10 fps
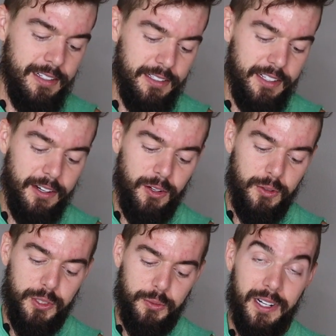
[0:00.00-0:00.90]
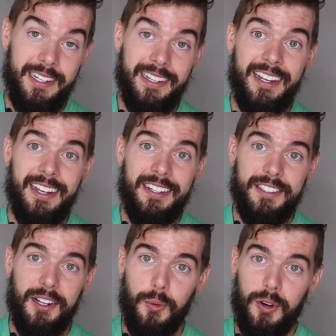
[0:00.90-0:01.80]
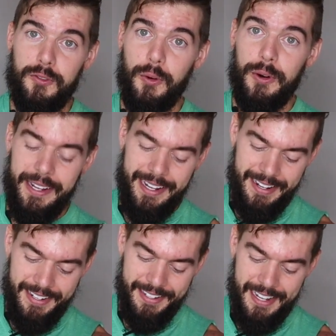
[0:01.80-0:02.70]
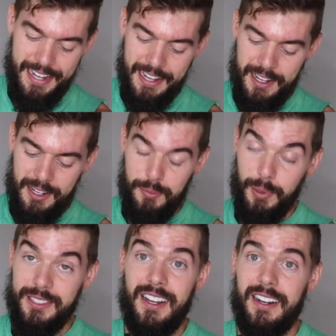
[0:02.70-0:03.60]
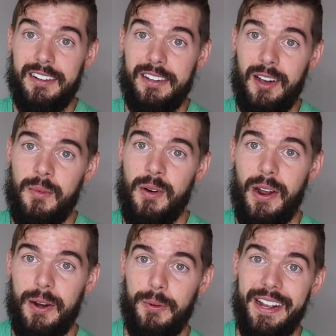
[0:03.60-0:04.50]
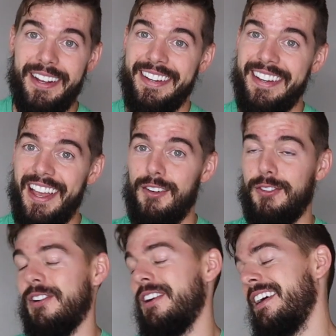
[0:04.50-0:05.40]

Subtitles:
You gotta know what you want, you gotta work for it, but it's not gonna come right away, ever.